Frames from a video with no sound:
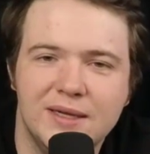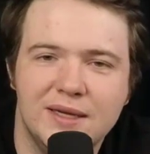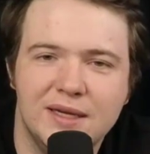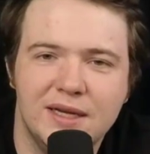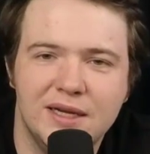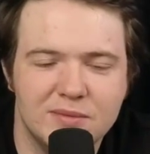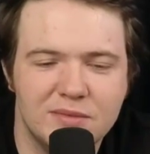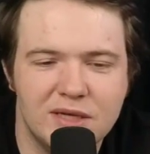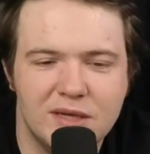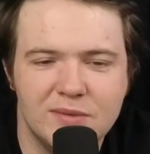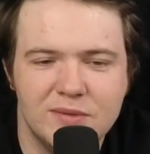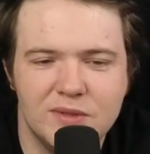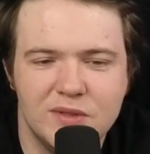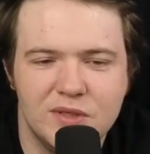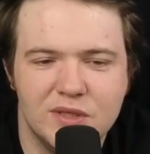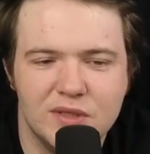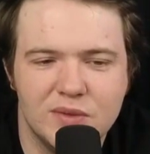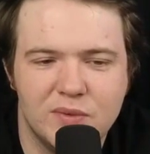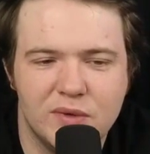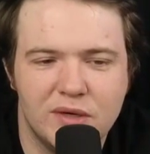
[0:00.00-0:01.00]
Sometimes you
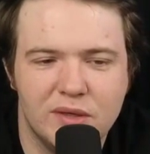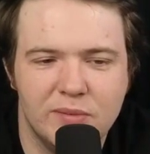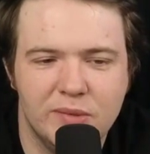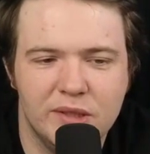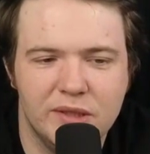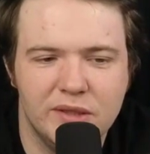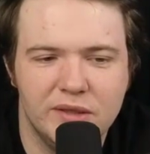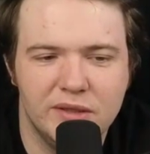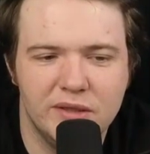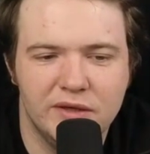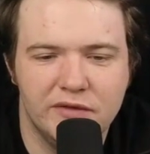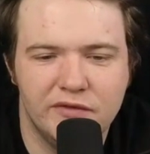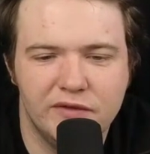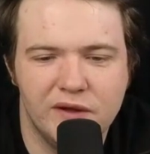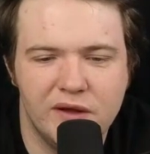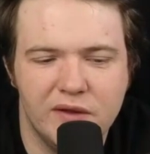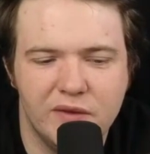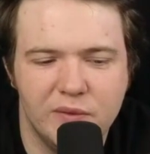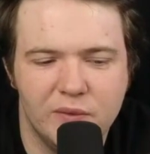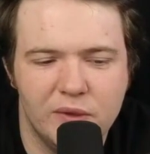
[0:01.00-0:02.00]
just want to be a
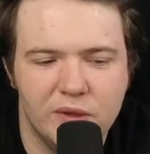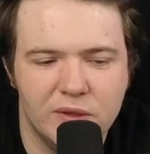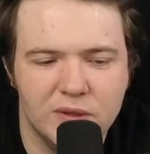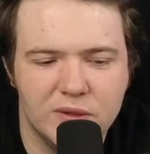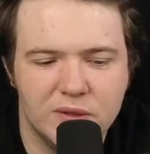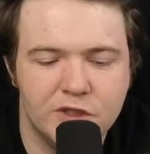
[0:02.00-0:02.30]
fly on the wall.